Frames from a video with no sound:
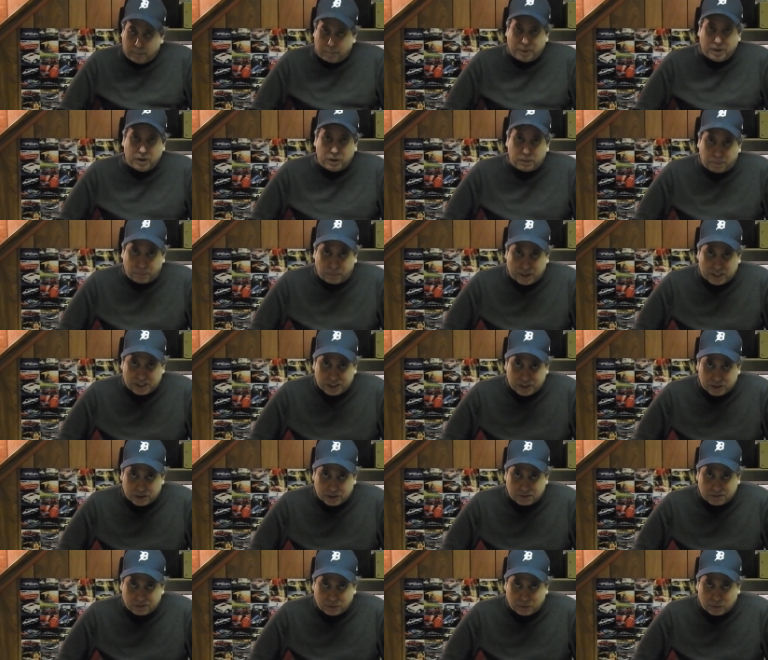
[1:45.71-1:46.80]
peer
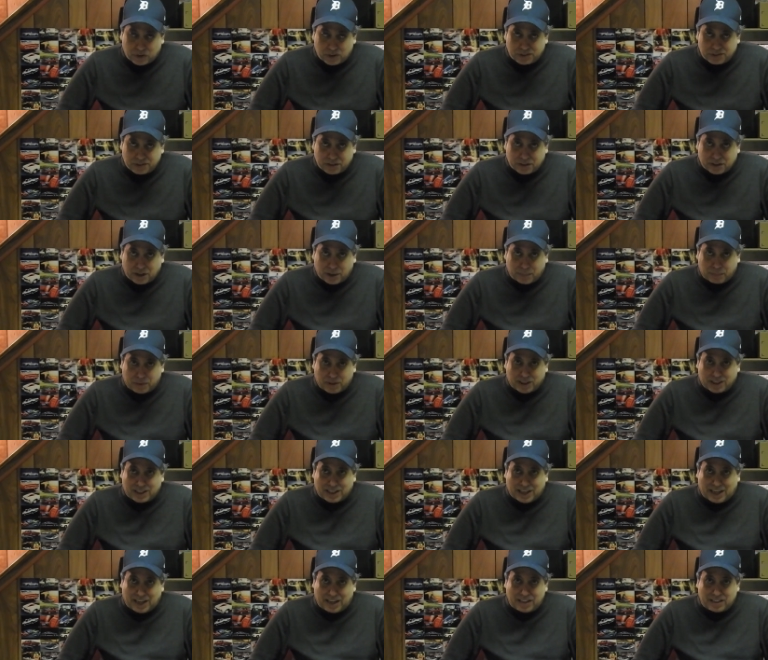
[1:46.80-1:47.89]
pressure, of course, a couple of
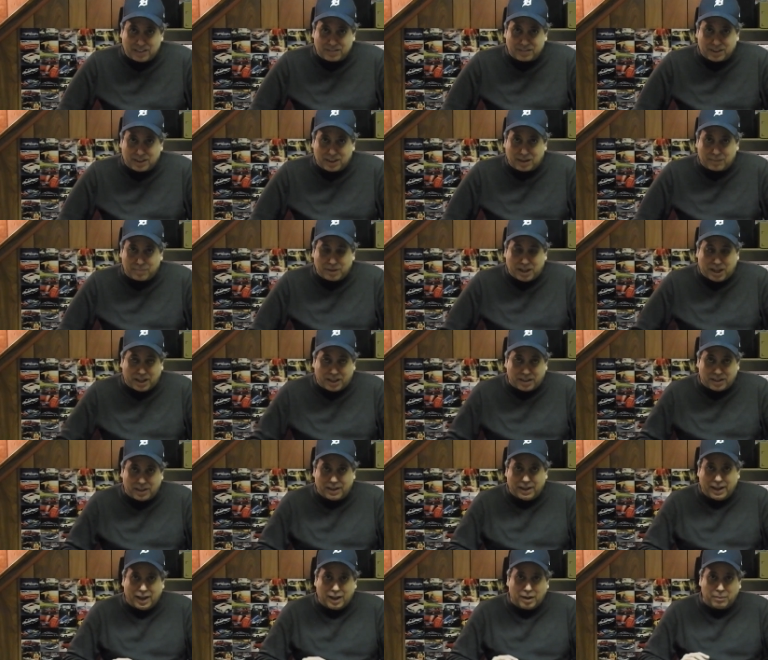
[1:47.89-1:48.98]
guys that I'm not going
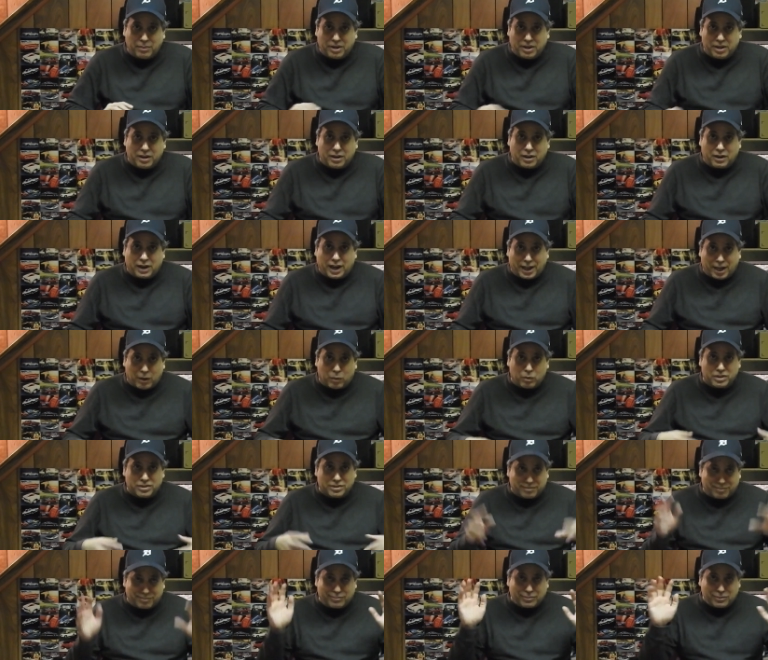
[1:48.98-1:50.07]
to name here. I
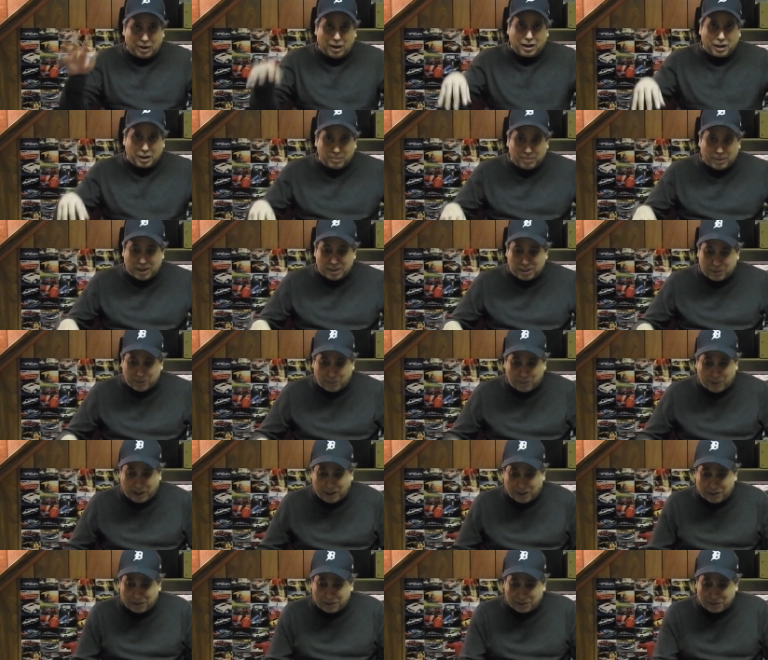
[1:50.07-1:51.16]
always talk about them in my
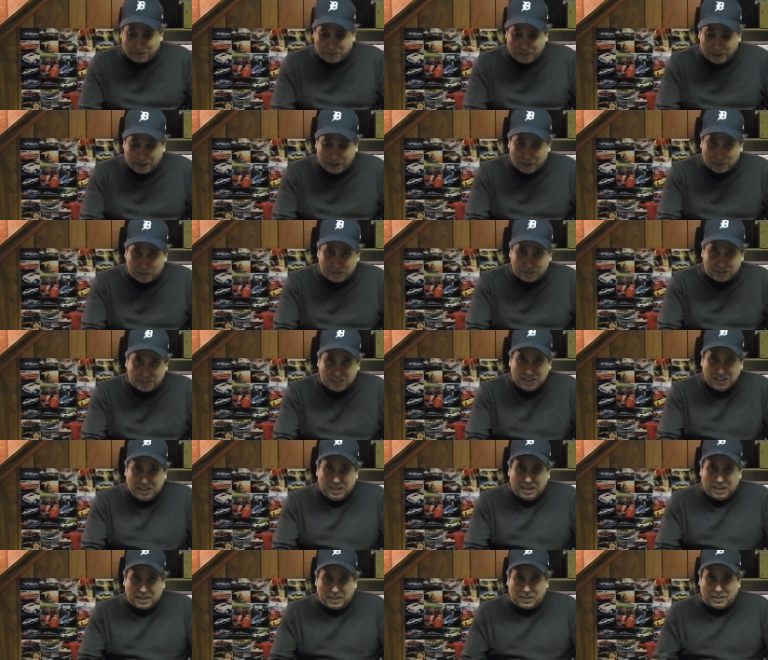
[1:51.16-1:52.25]
other videos.
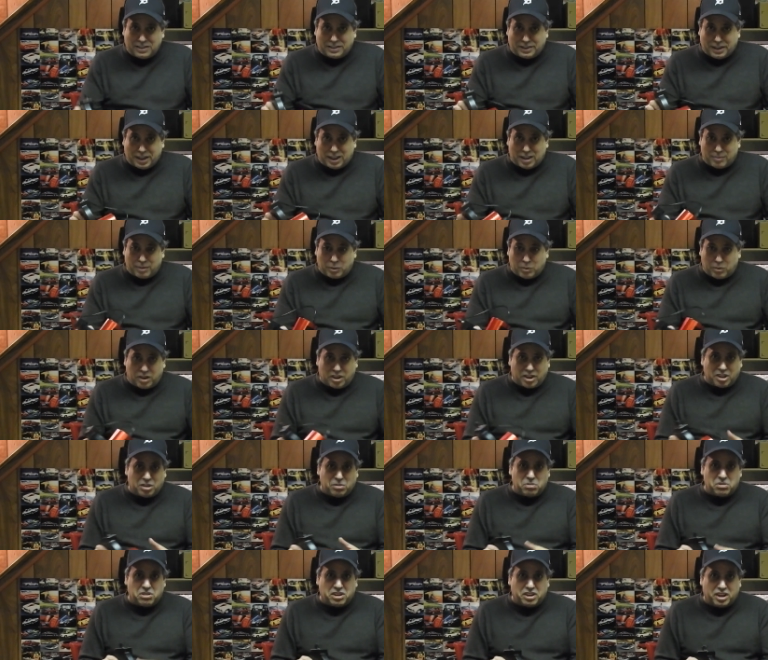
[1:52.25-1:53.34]
They're telling me, what,
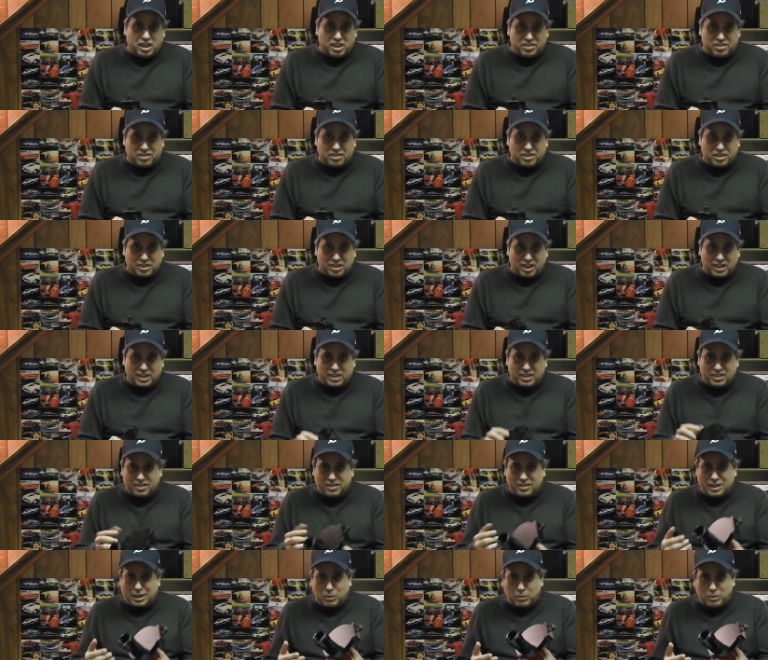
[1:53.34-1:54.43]
you nuts, Chuck, you
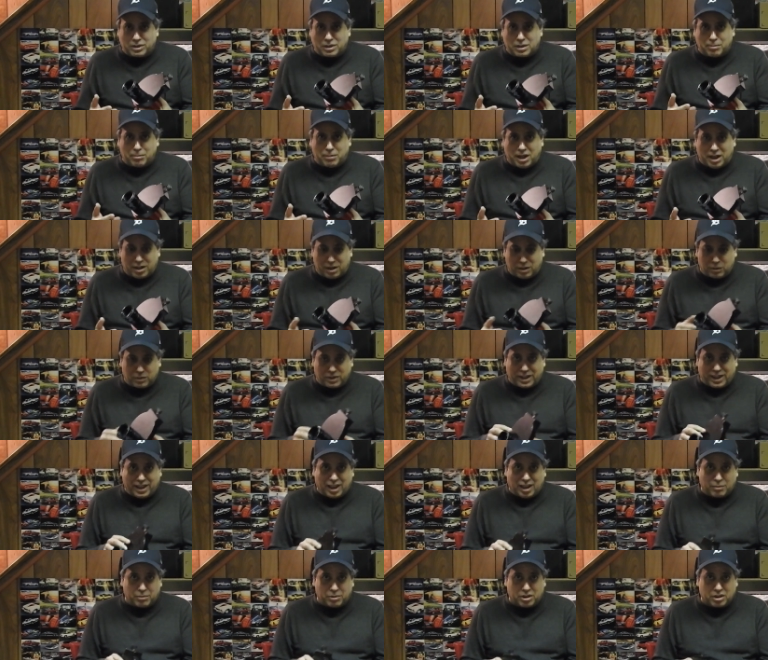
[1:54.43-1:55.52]
stick with the mono
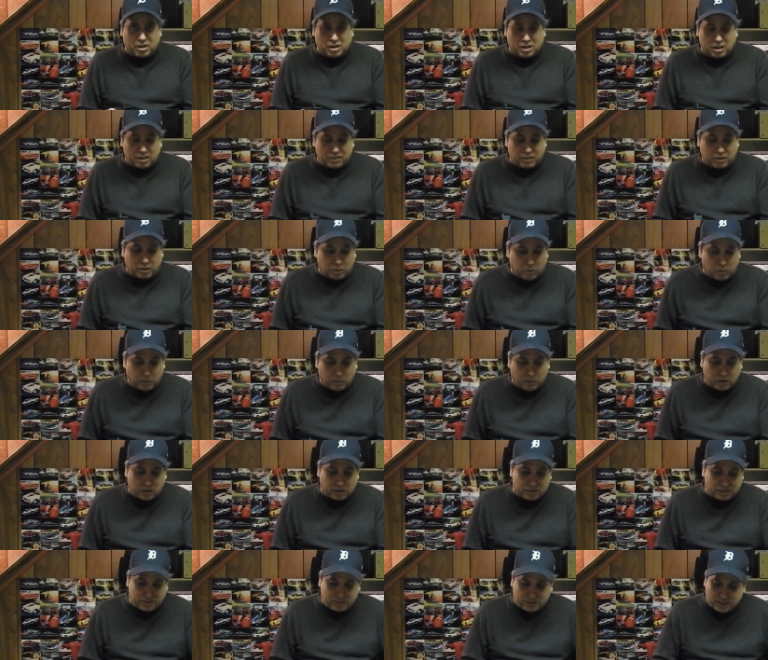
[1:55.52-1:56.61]
camera, of
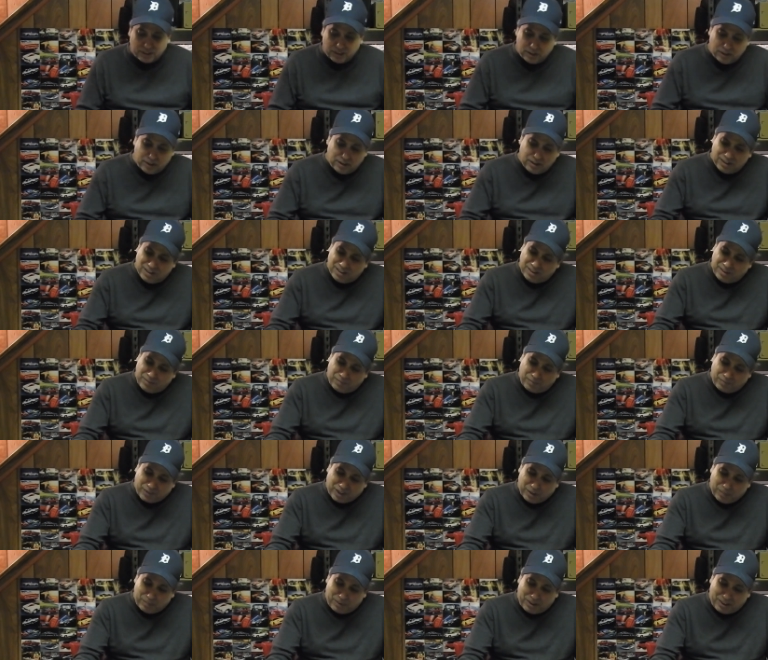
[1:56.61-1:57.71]
course.
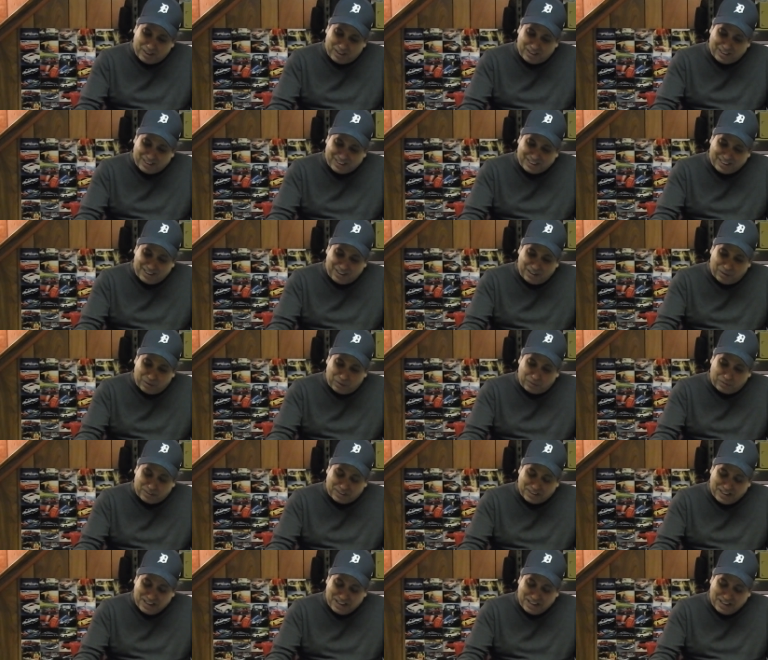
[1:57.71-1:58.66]
But, you know,